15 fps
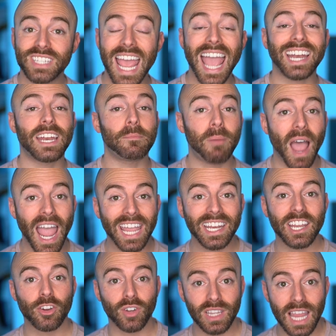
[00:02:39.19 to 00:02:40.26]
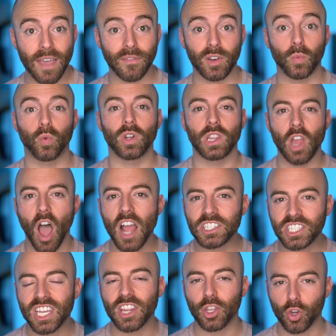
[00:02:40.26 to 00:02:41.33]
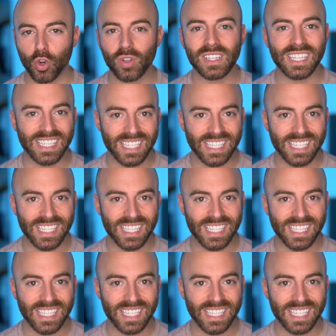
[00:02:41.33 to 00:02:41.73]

10 and Pioneer 11 were launched in the early